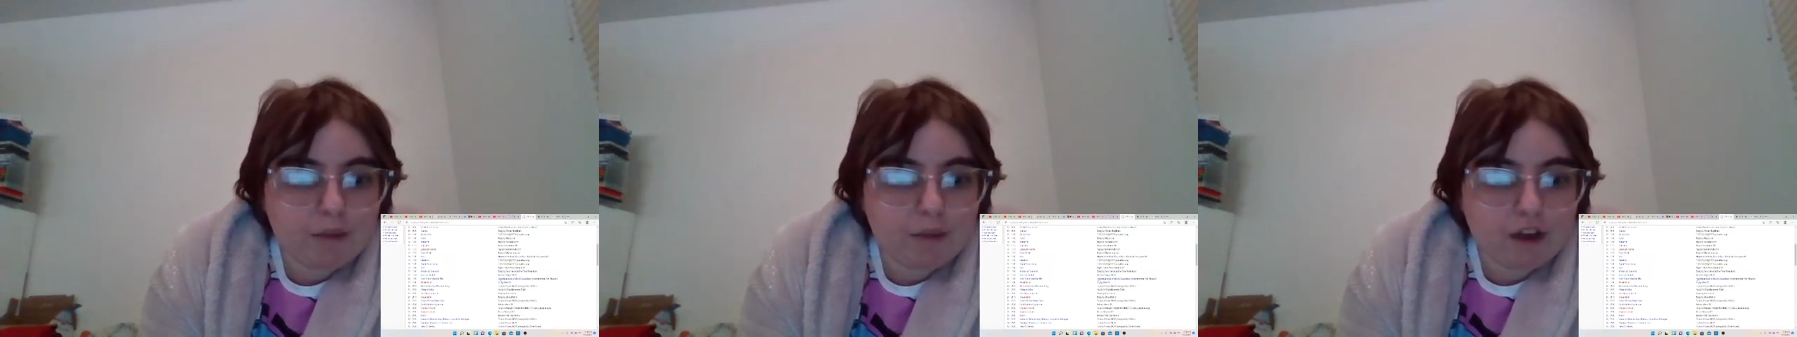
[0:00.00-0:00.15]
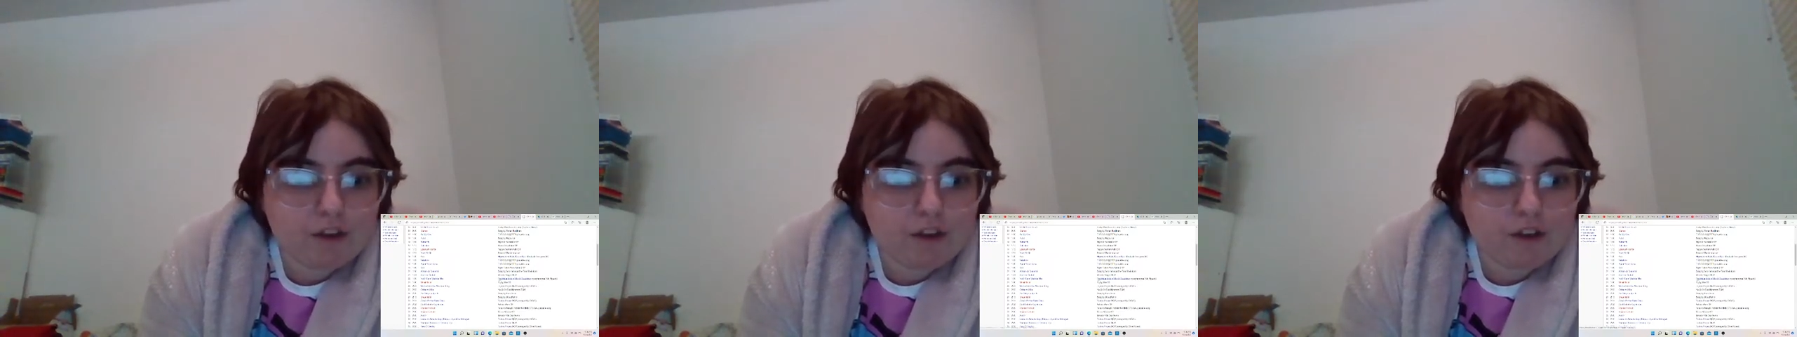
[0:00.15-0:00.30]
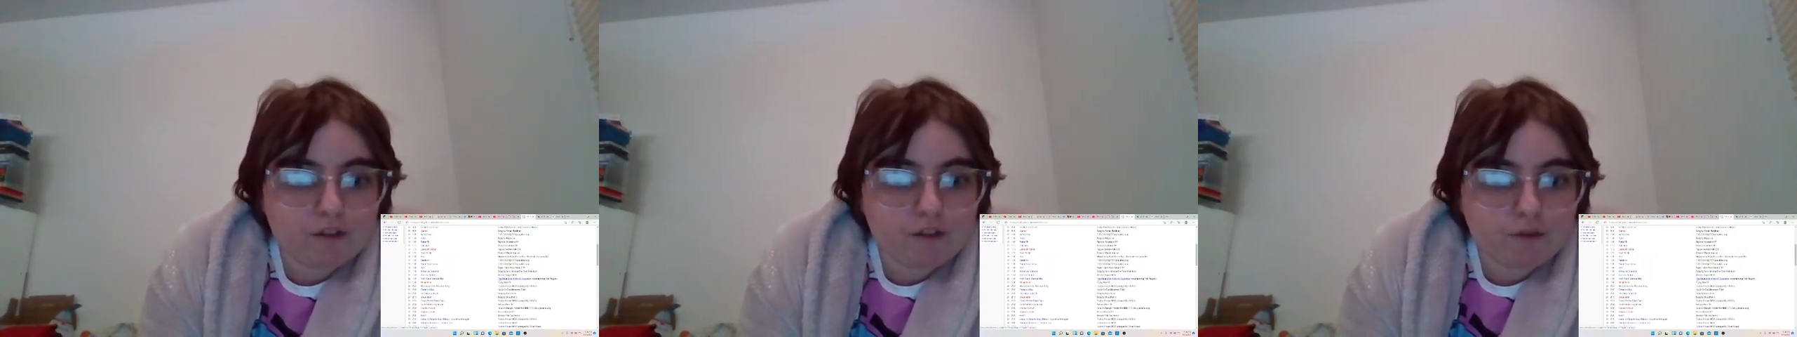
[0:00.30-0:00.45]

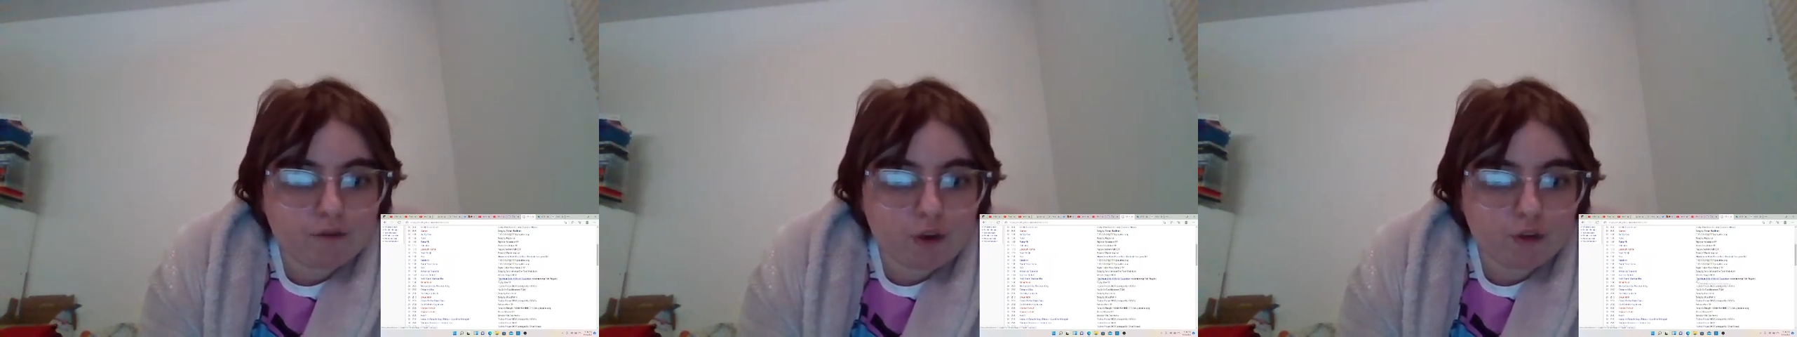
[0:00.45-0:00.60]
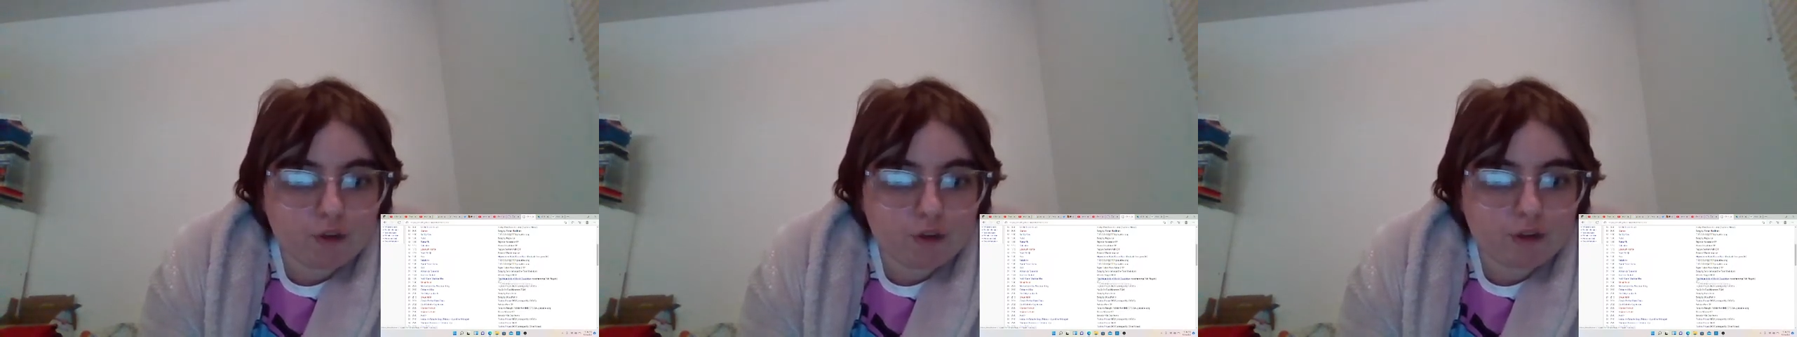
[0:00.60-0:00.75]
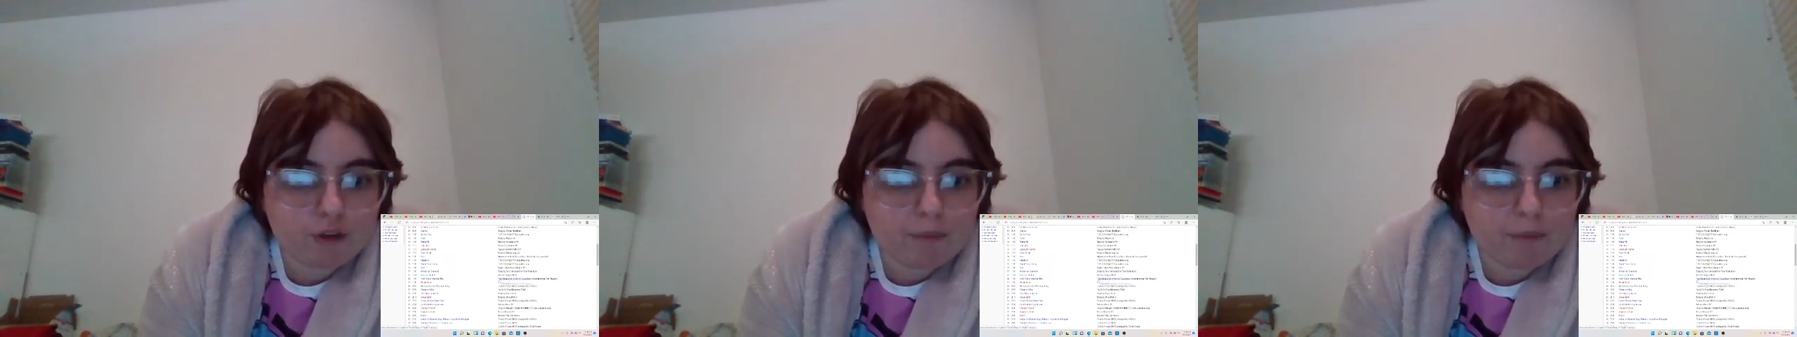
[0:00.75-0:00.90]
of
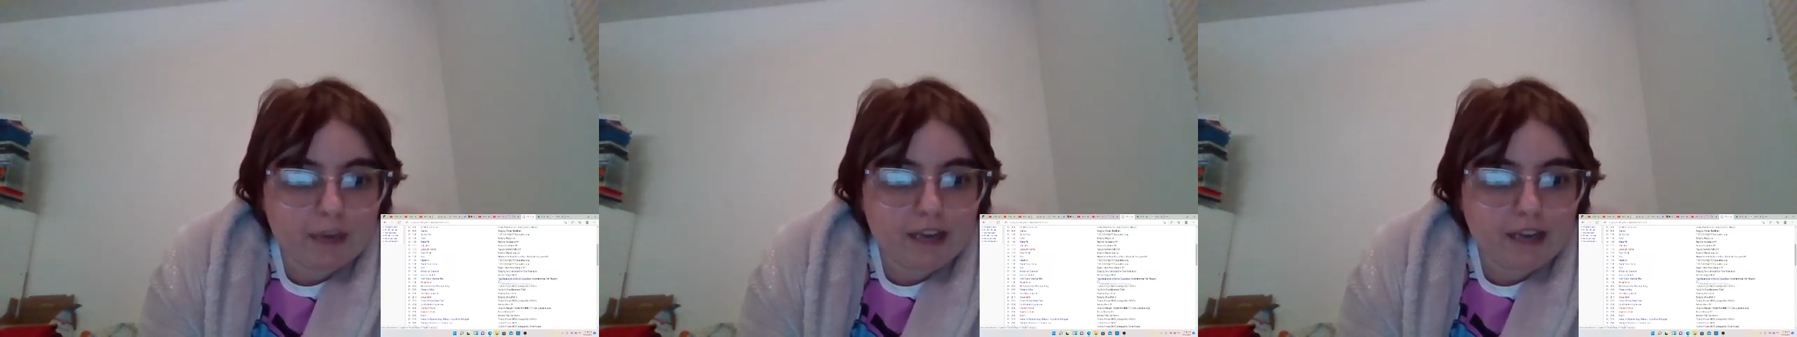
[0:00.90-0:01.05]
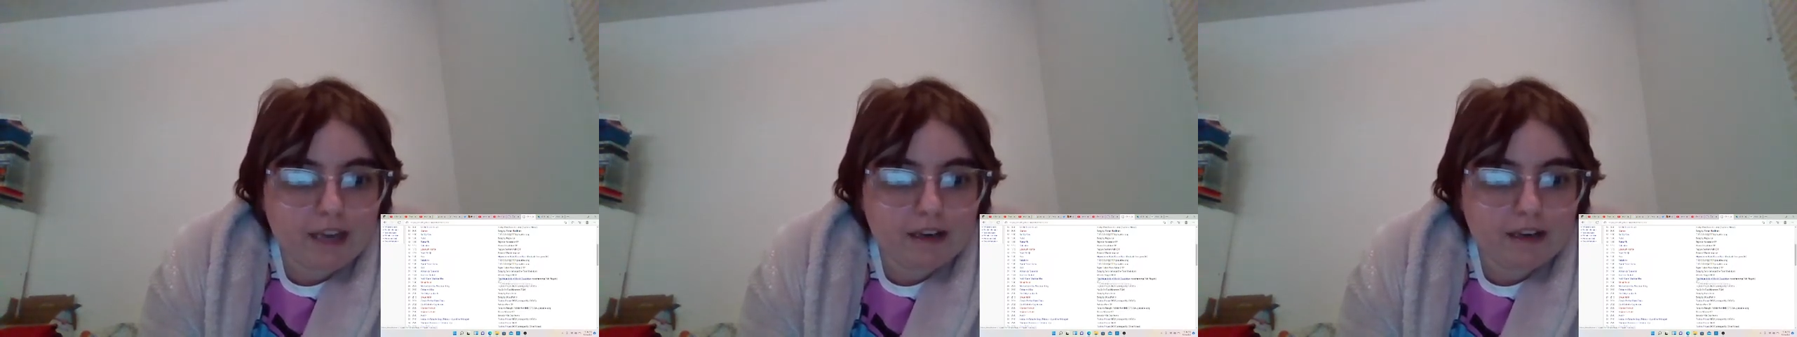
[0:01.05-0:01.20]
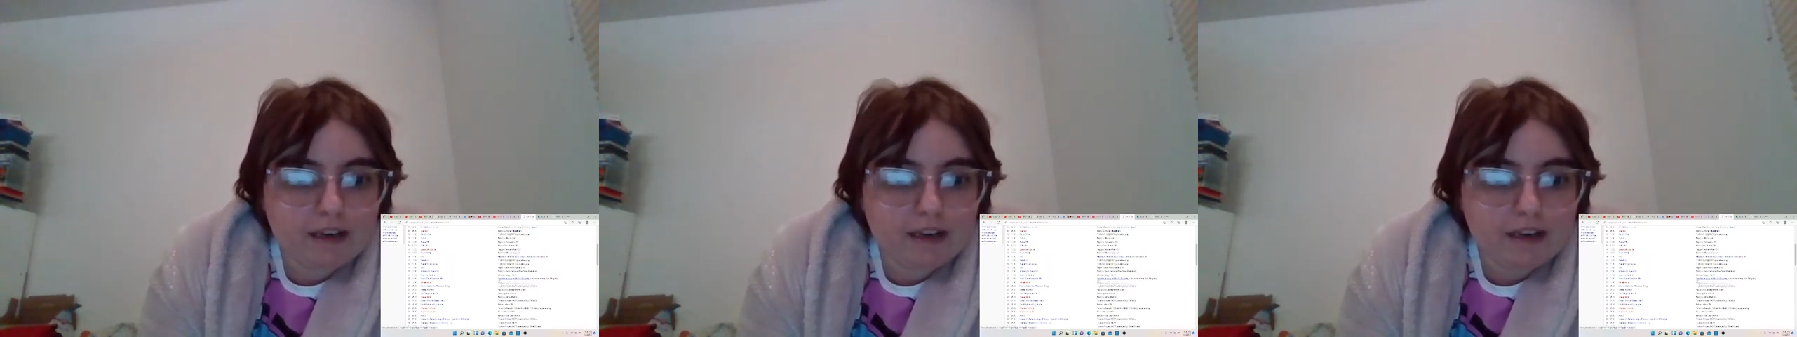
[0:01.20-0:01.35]
Rozen
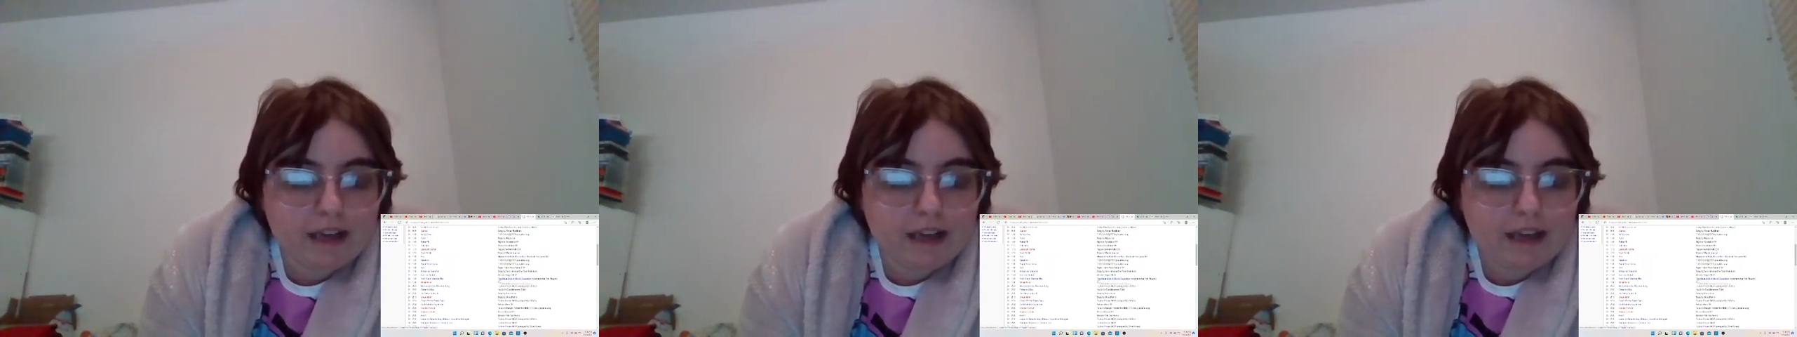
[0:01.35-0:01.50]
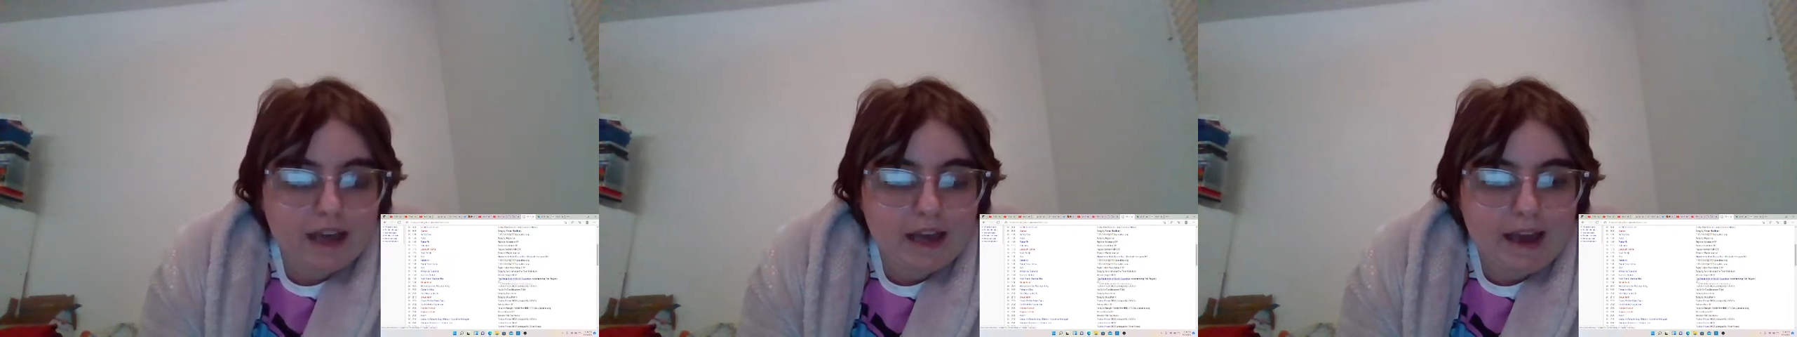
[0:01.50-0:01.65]
Maiden,